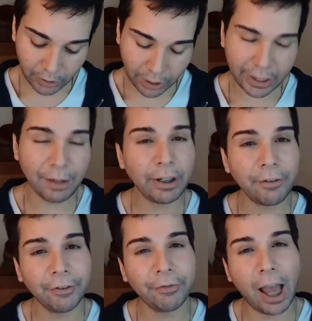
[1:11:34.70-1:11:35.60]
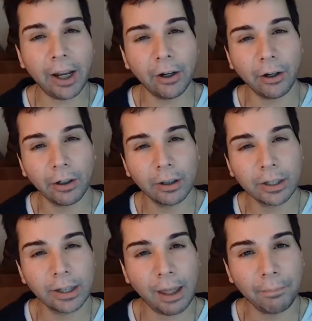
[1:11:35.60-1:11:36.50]
They have a lot of fire to
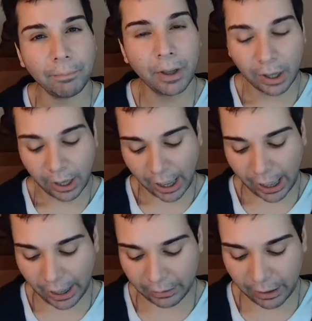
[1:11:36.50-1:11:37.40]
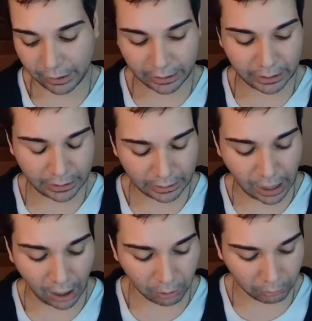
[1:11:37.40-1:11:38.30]
them, and this is
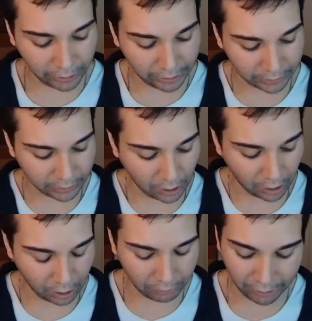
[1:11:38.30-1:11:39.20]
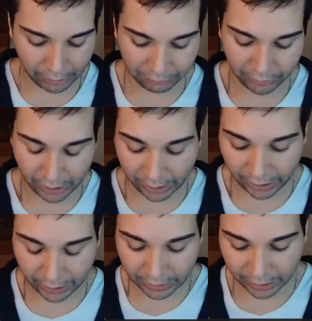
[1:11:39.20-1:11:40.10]
not great. Envy.
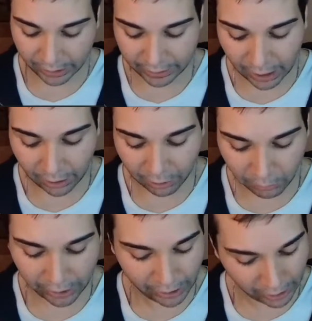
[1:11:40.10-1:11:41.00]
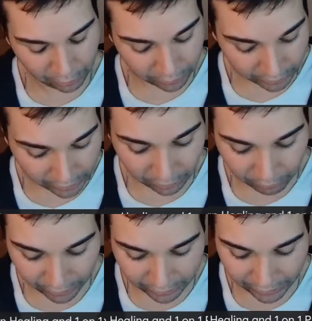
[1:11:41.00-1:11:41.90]
It's like, it's not a great energy. It's not a
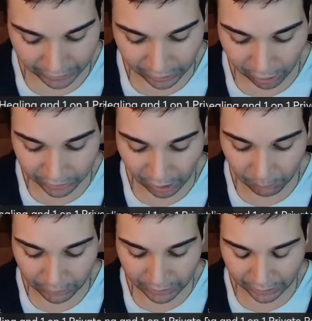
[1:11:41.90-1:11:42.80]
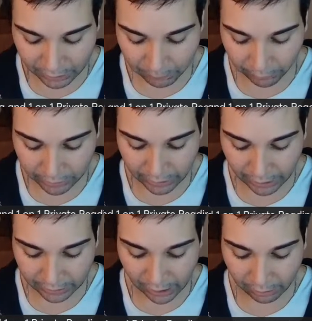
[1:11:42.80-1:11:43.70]
great thing. It's almost like this person has
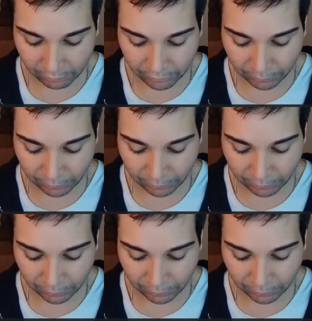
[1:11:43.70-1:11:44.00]
a lot of